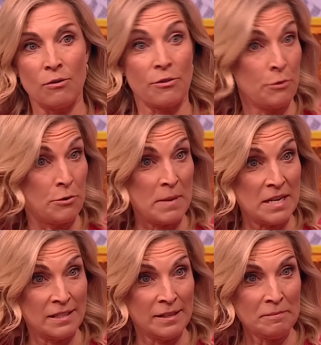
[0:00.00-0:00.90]
through the
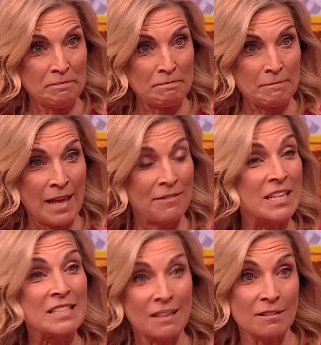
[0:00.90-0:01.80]
media, and that
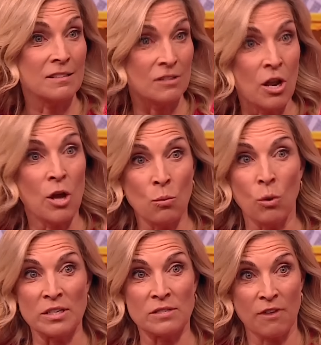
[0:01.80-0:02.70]
he doesn't know
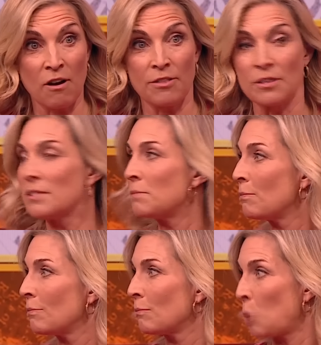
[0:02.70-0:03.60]
what his father's
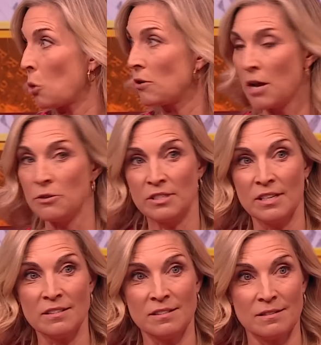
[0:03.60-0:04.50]

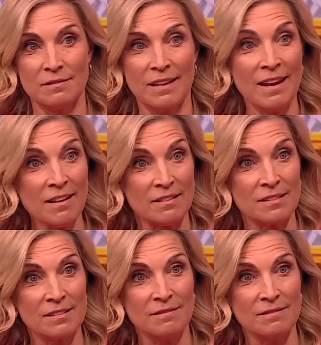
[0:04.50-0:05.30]
prognosis is.